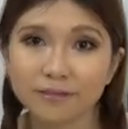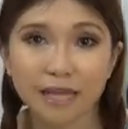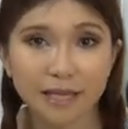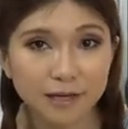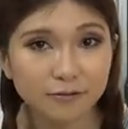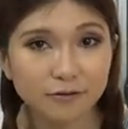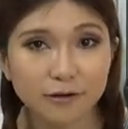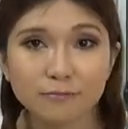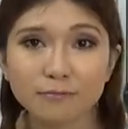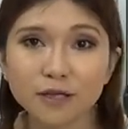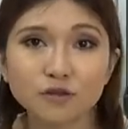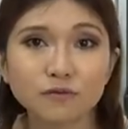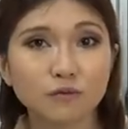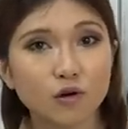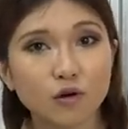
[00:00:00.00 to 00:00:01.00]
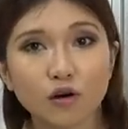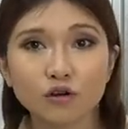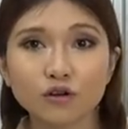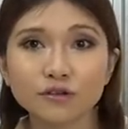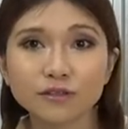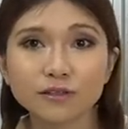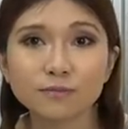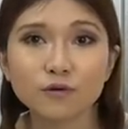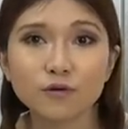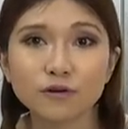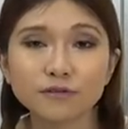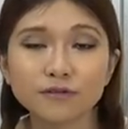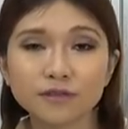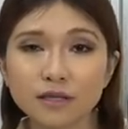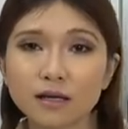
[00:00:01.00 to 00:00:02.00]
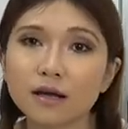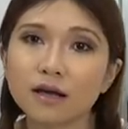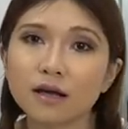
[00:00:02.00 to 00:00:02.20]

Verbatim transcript: Thank you very much for all your support.